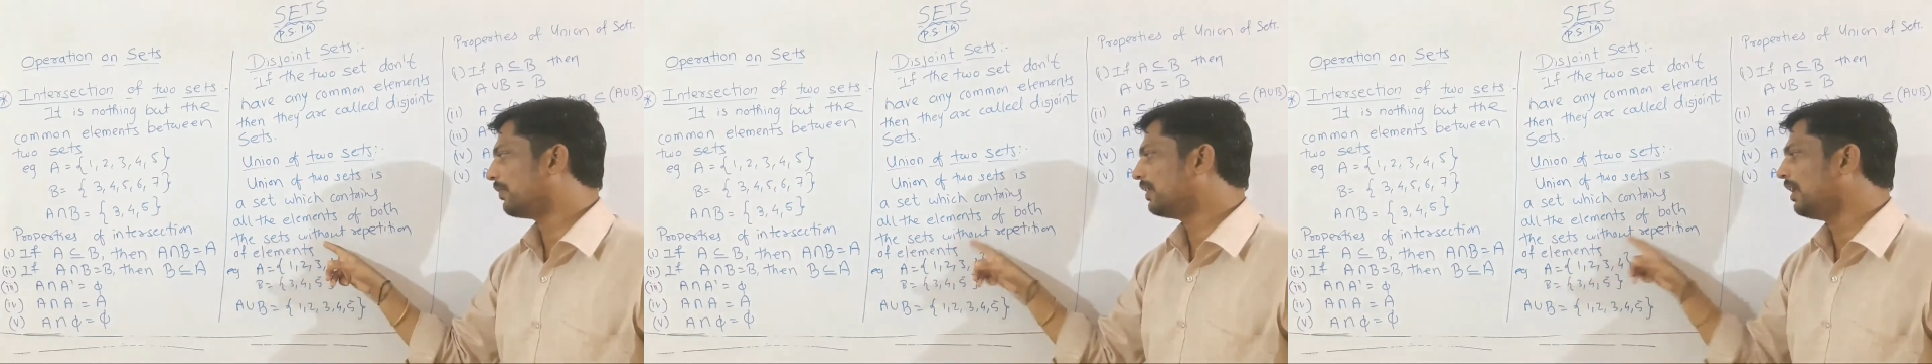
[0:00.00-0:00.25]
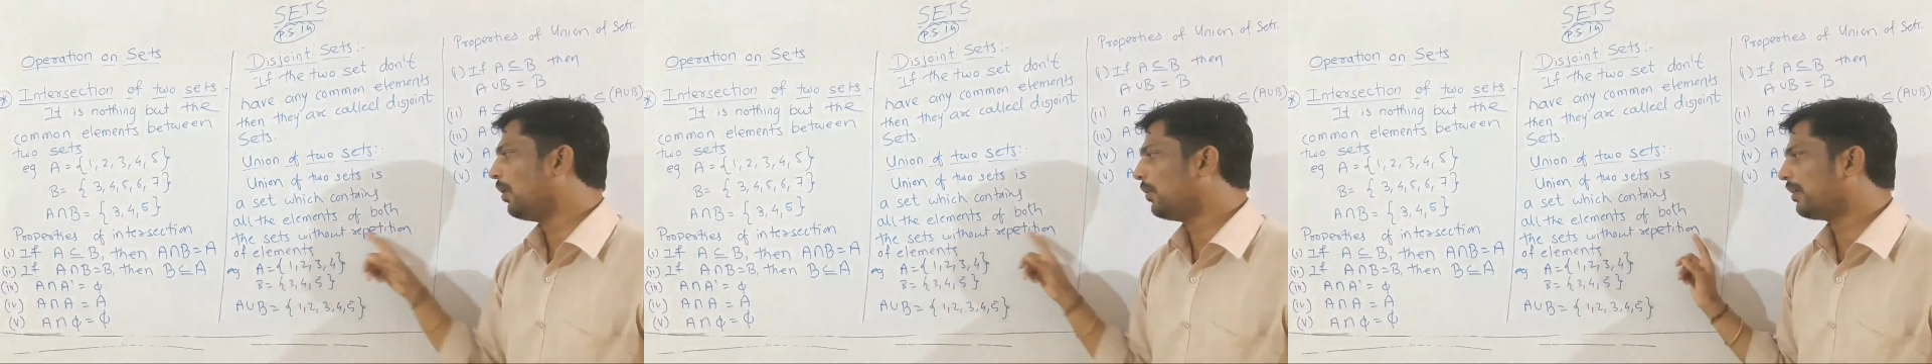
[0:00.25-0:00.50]

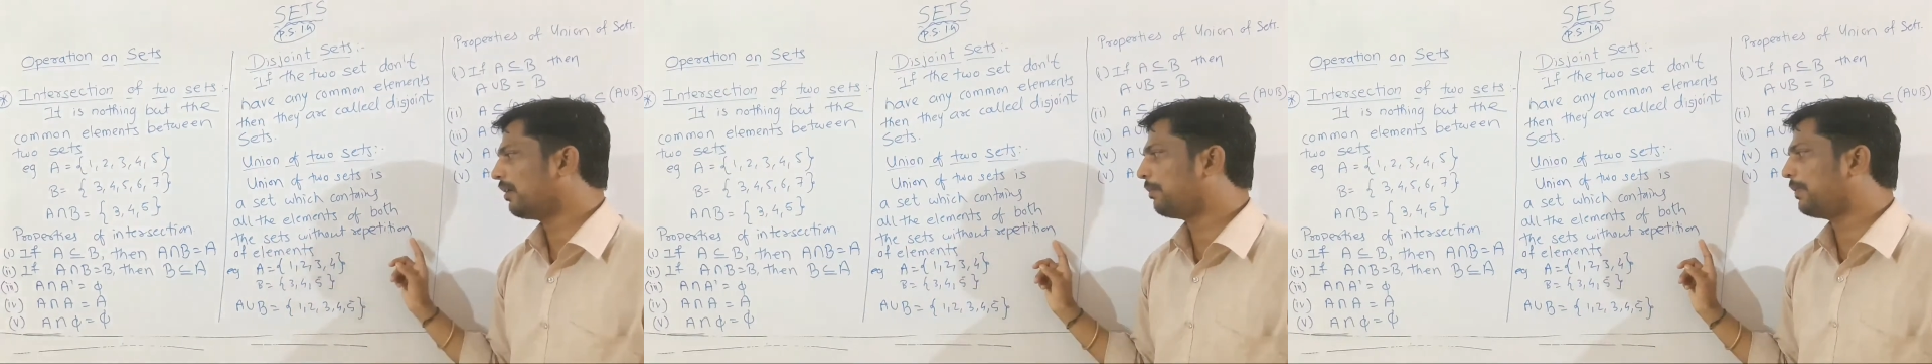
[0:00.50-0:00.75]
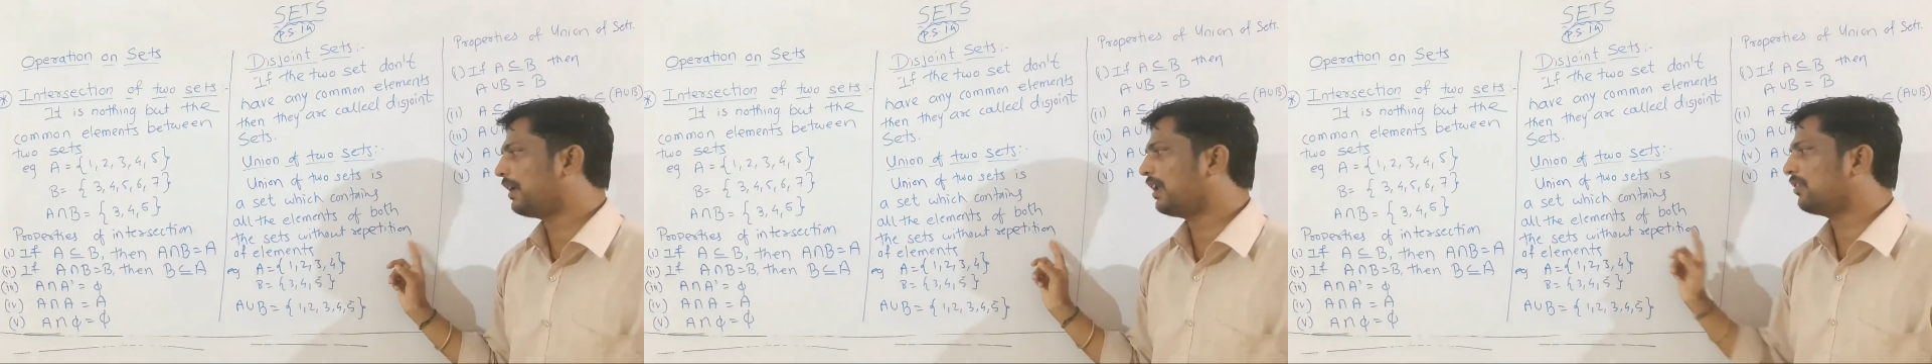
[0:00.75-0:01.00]
without
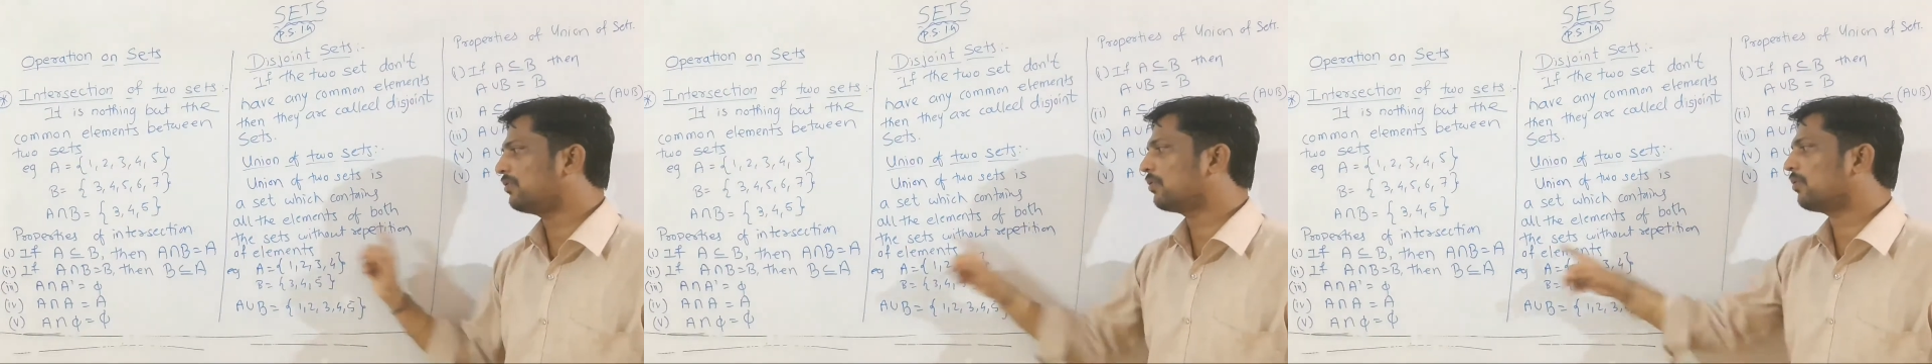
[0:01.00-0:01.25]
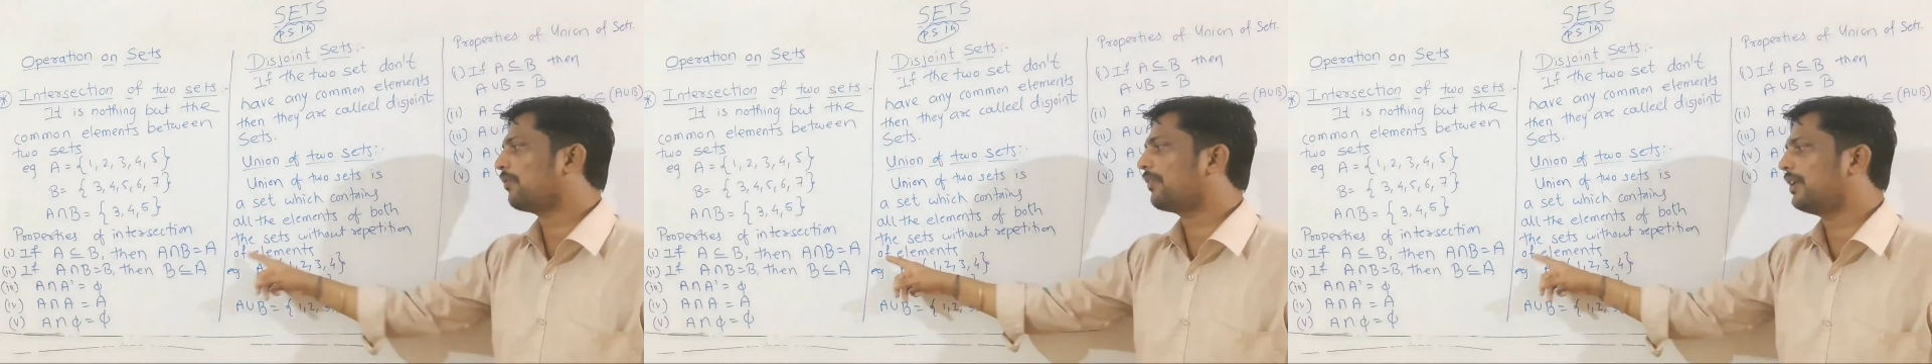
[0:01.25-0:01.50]

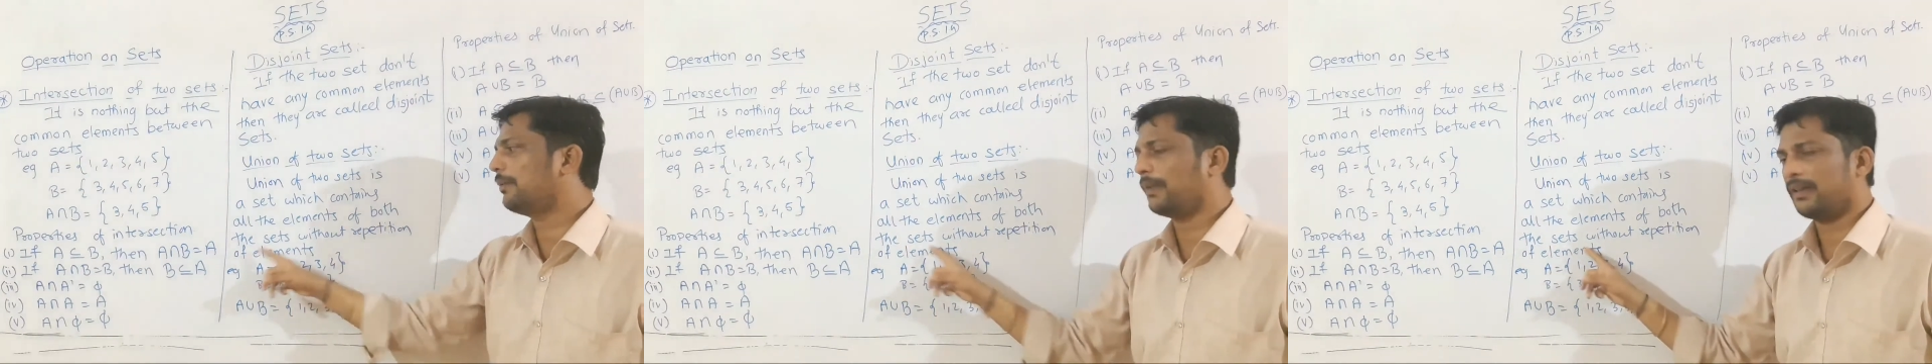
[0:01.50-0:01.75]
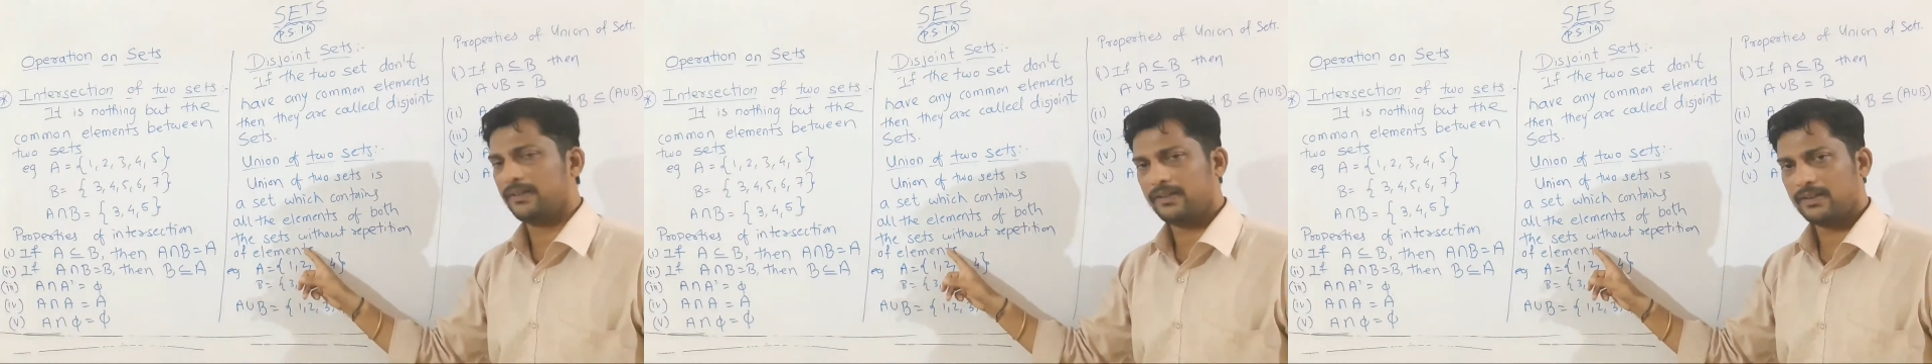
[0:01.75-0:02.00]
repetition of
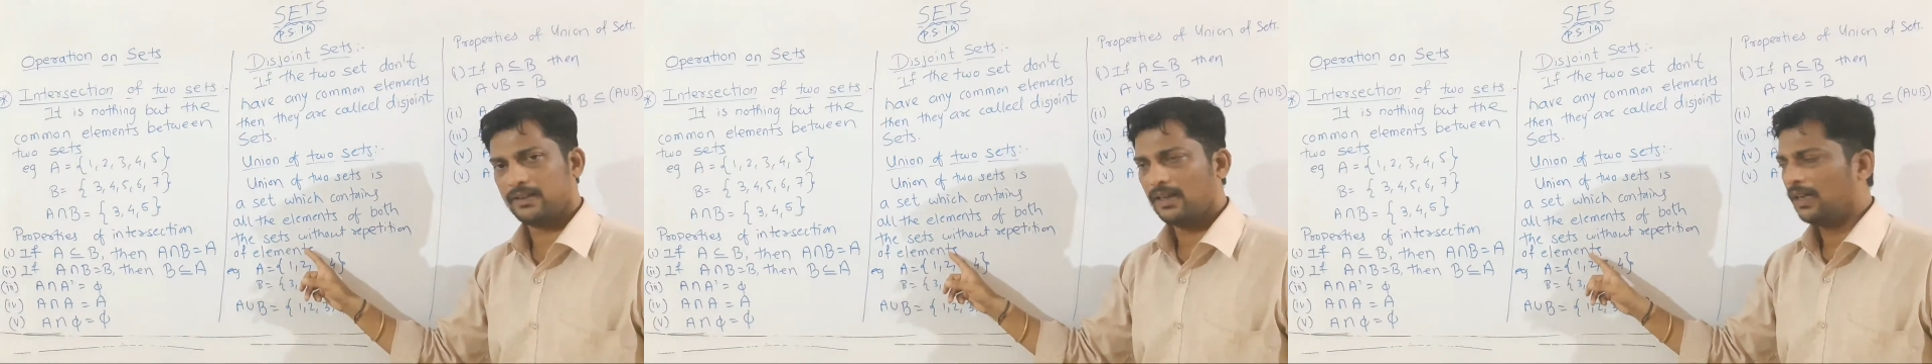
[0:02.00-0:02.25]
elements.